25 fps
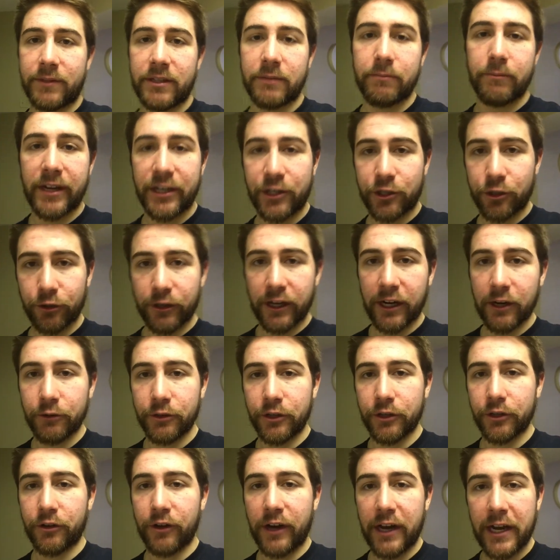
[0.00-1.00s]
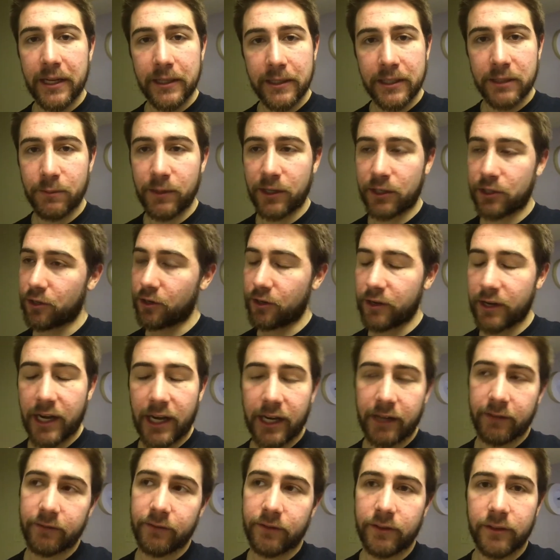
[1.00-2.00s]
to measure out your grains, make sure you
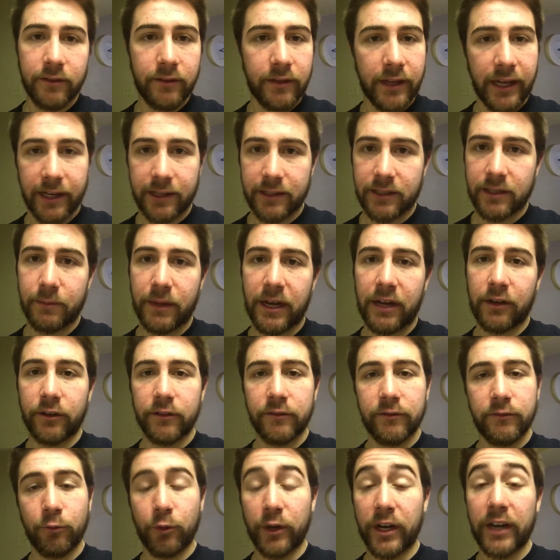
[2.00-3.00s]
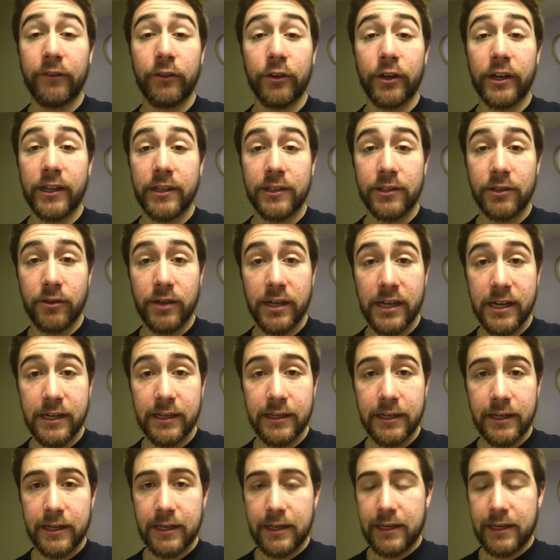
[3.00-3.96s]
have X amount of whatever it is you need